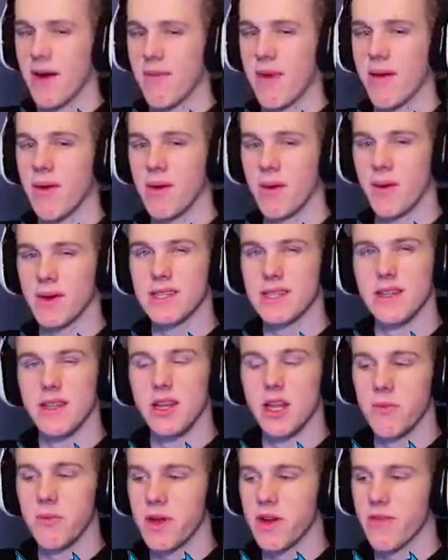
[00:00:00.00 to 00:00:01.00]
I maybe was a
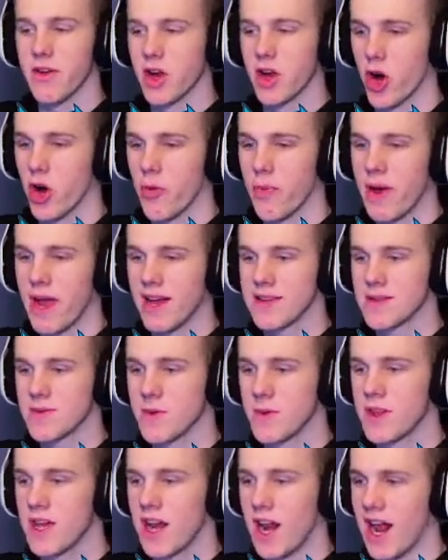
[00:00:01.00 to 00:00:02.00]
little bit of a girl pants
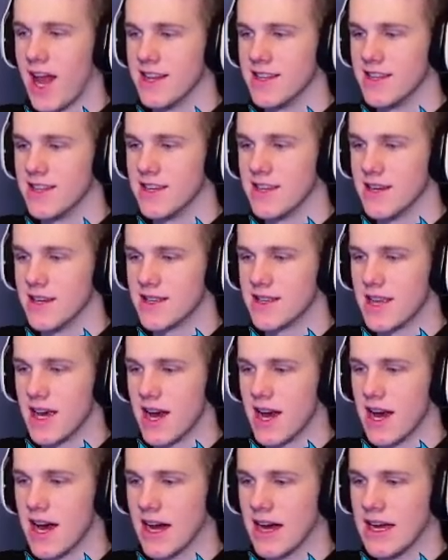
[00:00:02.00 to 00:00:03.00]
with it and didn't
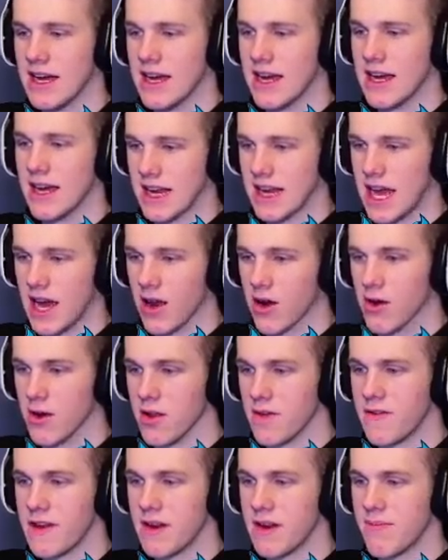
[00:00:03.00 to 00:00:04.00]
get
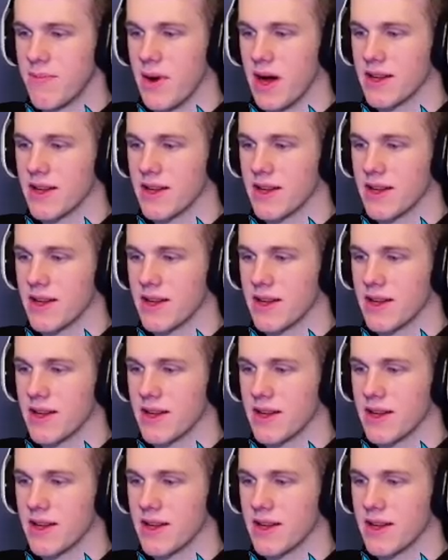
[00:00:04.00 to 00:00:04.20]
all of it,